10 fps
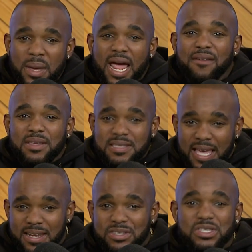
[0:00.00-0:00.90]
a
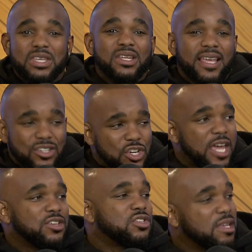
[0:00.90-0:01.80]
tendency to, like,
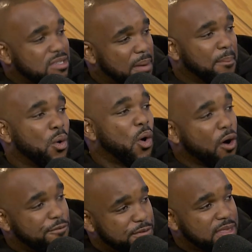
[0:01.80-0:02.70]
change things up more
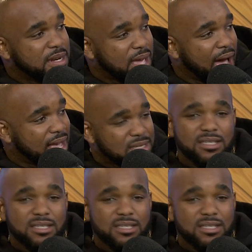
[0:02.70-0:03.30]
often than guys.